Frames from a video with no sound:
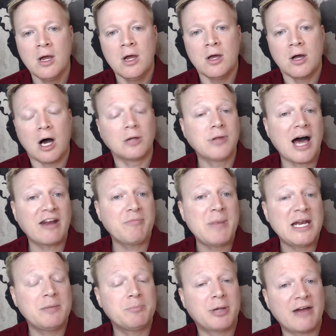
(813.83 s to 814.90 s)
A lot of
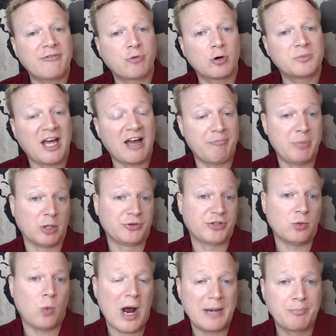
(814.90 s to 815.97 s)
meeting platforms have built-in
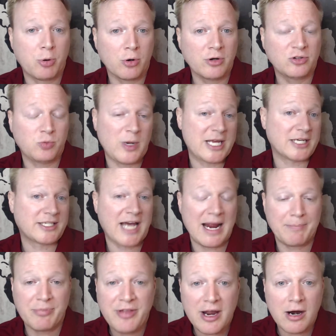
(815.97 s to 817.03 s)
whiteboards. We can
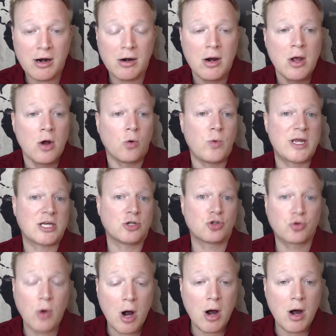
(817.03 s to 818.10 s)
type there, we can
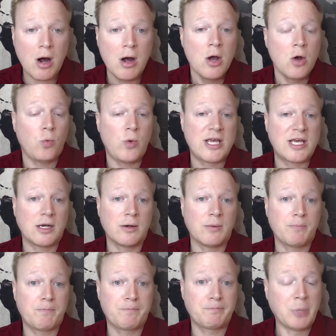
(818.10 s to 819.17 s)
draw, we
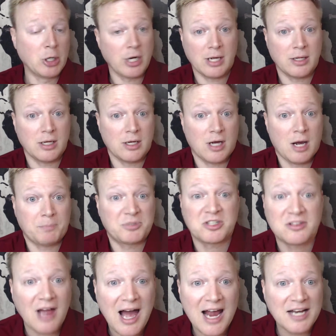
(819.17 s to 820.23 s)
can put up
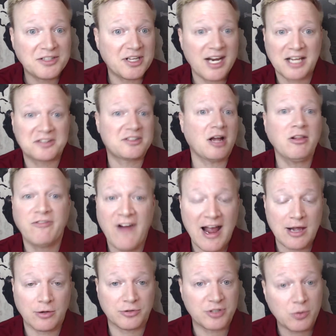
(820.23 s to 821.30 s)
slides and Excel
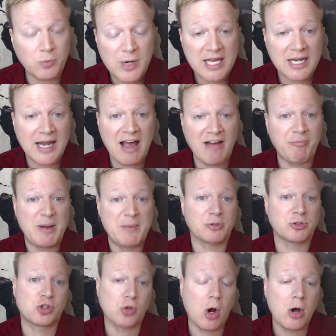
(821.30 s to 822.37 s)
files, and we can have people
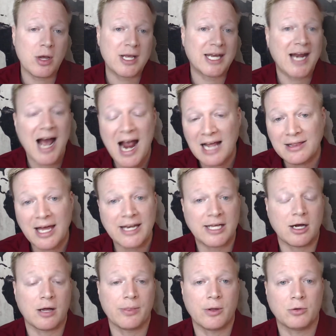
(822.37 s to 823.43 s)
drawing and highlighting
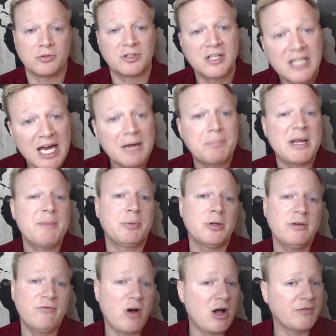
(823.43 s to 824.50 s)
on those. Get people
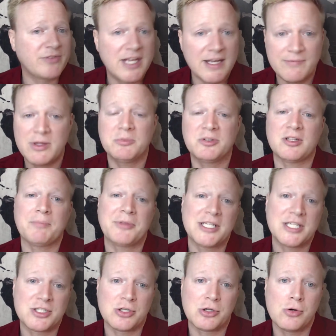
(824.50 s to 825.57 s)
involved, give them something to
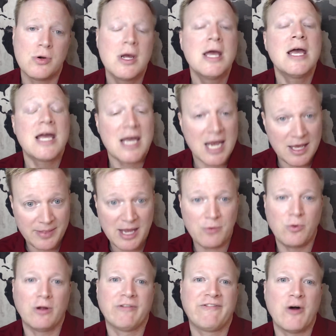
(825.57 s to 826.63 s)
do, and they
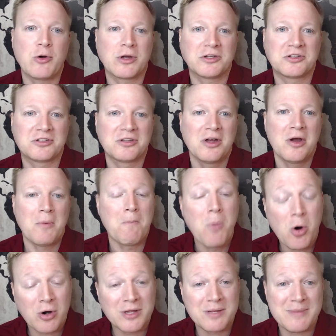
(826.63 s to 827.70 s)
will focus
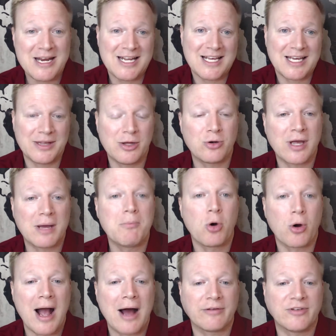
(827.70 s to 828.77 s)
more in the meeting and they'll get more
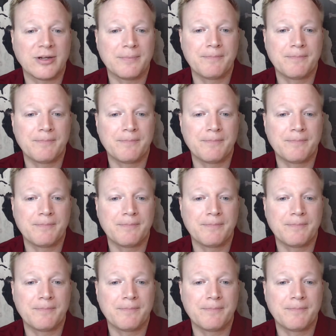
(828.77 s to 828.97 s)
out of it.